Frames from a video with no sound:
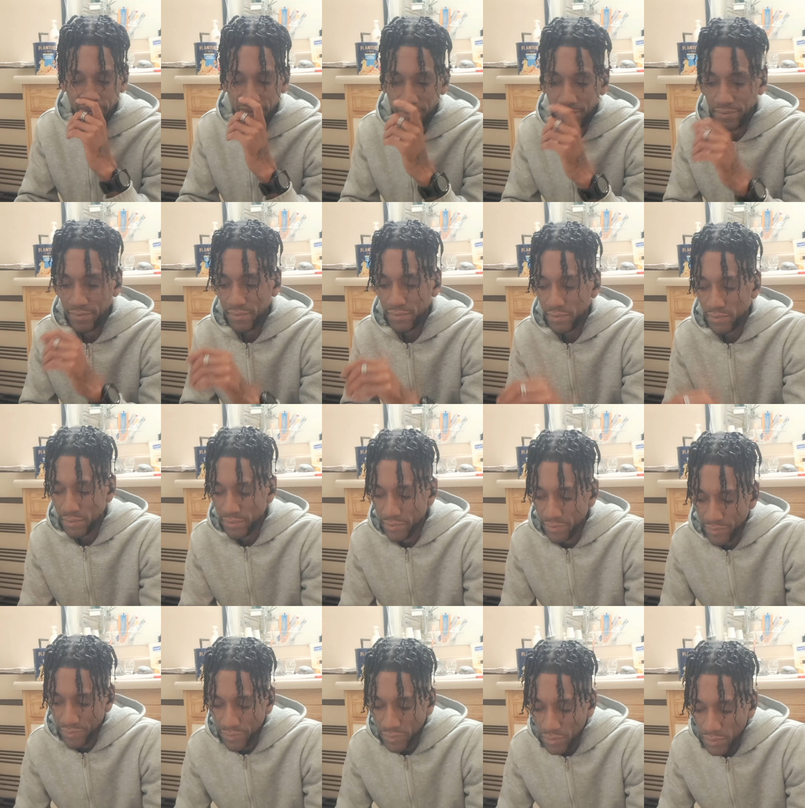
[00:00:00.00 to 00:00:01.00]

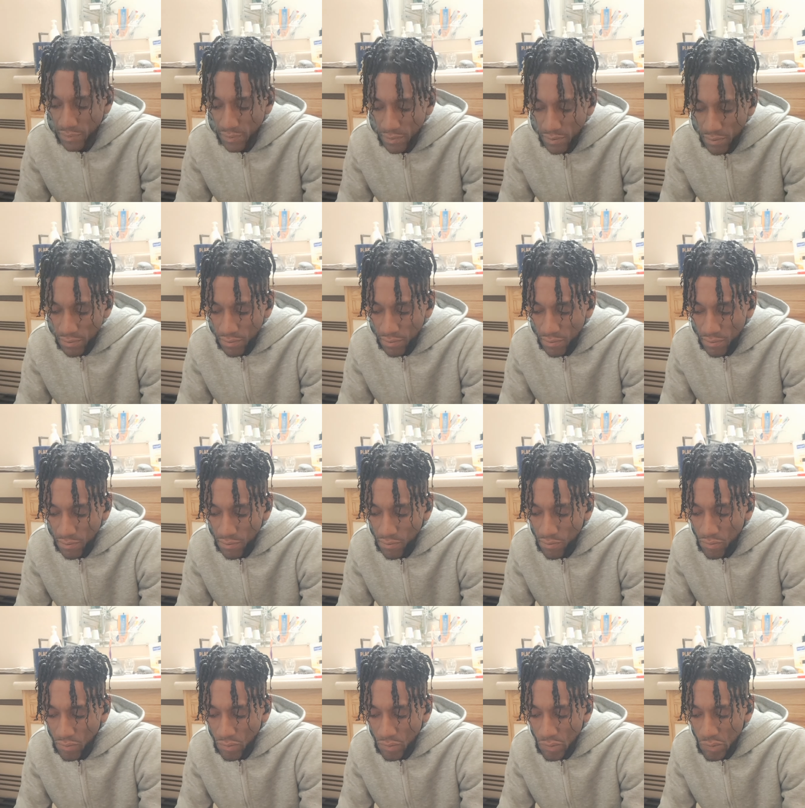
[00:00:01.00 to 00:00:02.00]

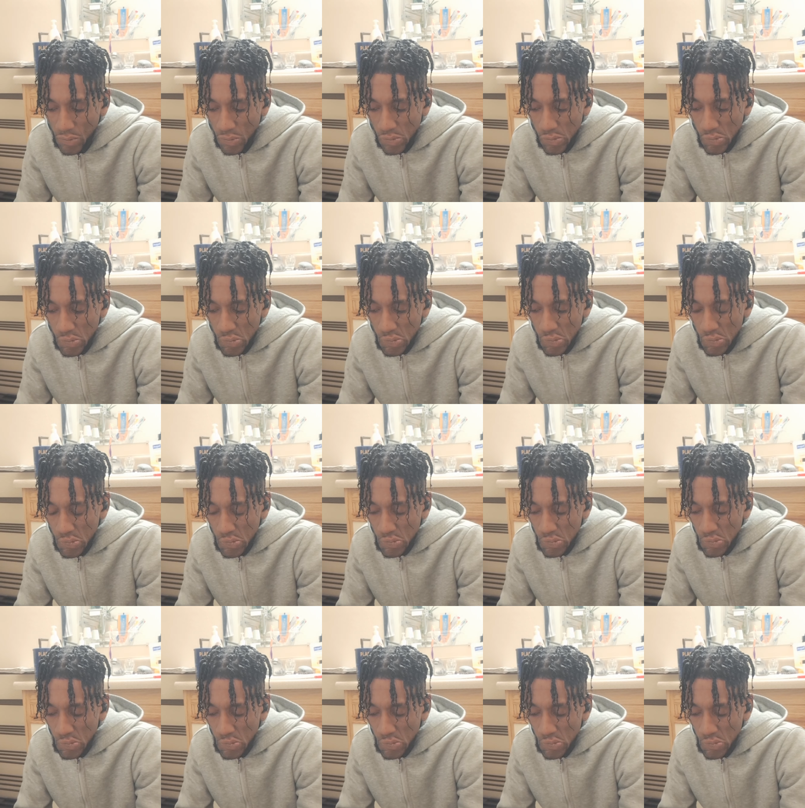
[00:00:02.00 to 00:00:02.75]
No one is speaking in this clip.